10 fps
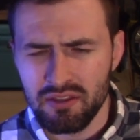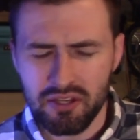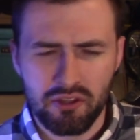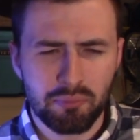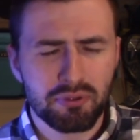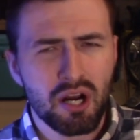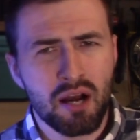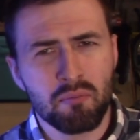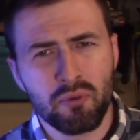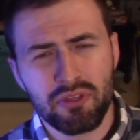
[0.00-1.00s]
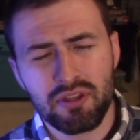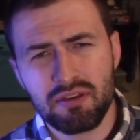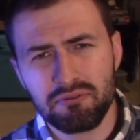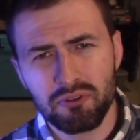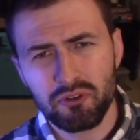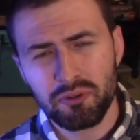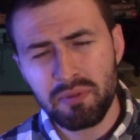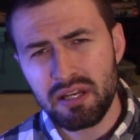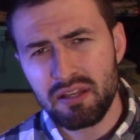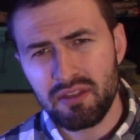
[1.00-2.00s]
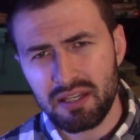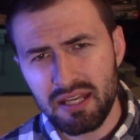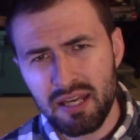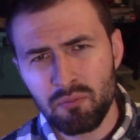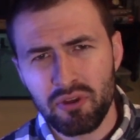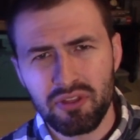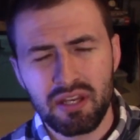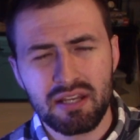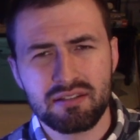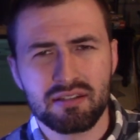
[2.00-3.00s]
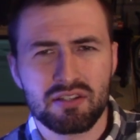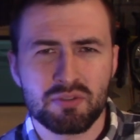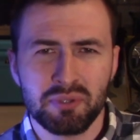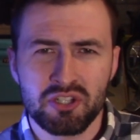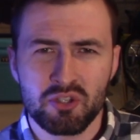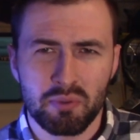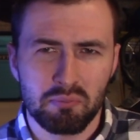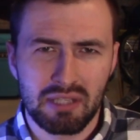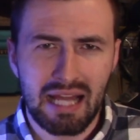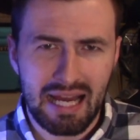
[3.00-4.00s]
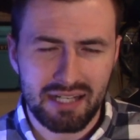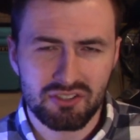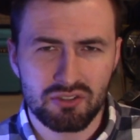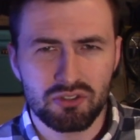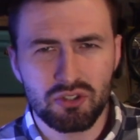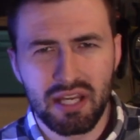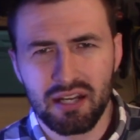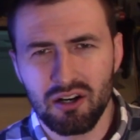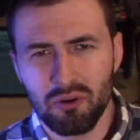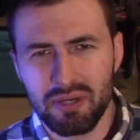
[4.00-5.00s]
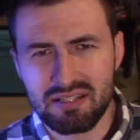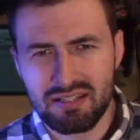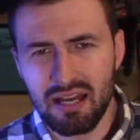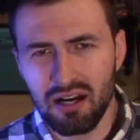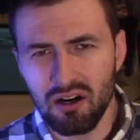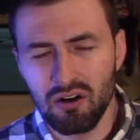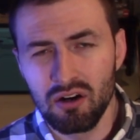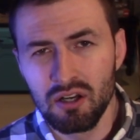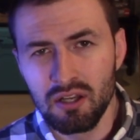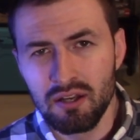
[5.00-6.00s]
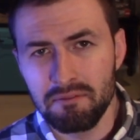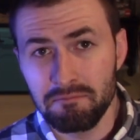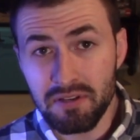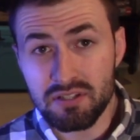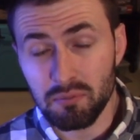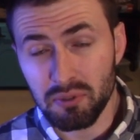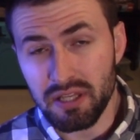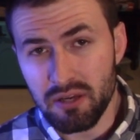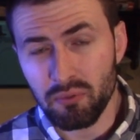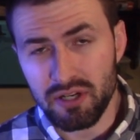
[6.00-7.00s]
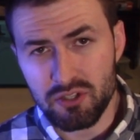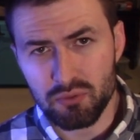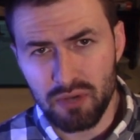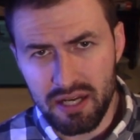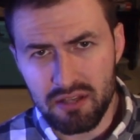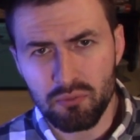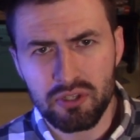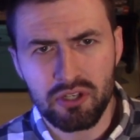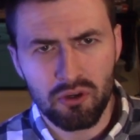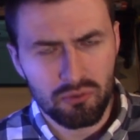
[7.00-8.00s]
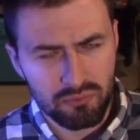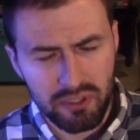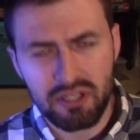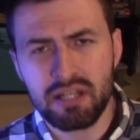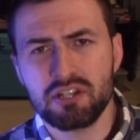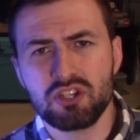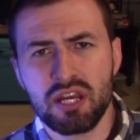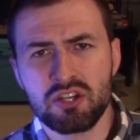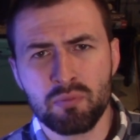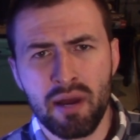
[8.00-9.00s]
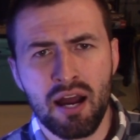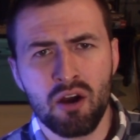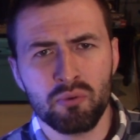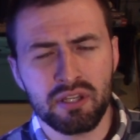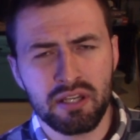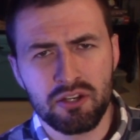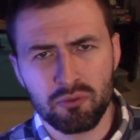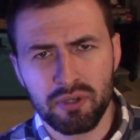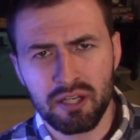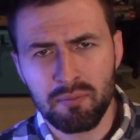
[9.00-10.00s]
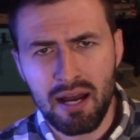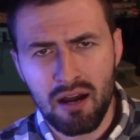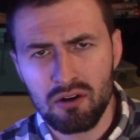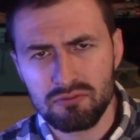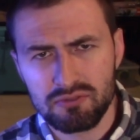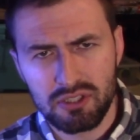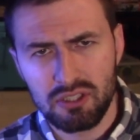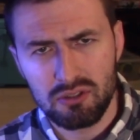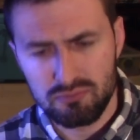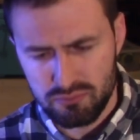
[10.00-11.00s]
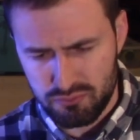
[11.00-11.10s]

The other problem with the filter media that came with it is that the sponges were black, so you can't always tell visibly when it's ready, when you know when you need to change them out, when you need to wring them out, you know,